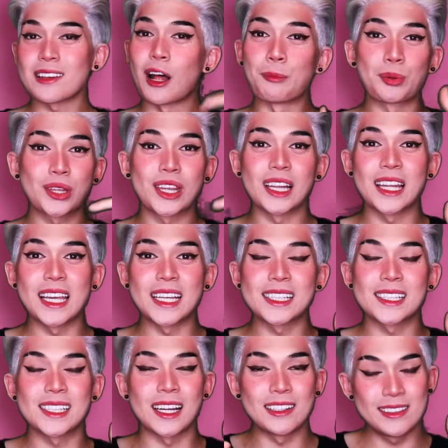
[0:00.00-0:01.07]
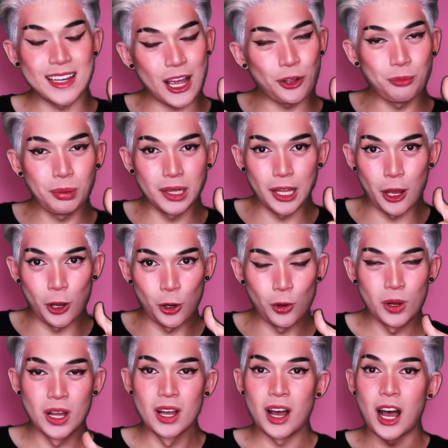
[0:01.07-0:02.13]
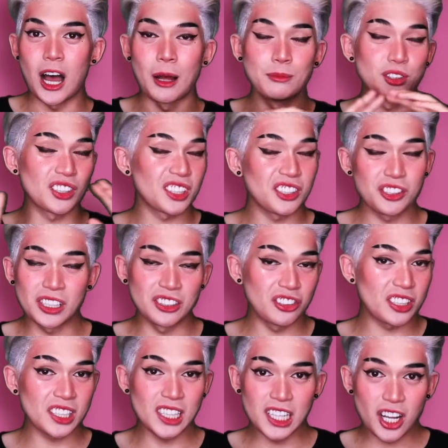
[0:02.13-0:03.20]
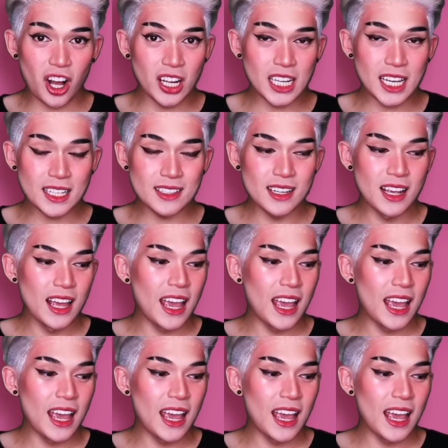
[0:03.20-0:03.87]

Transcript: I'll put the links down below. Um, just You can just click on it.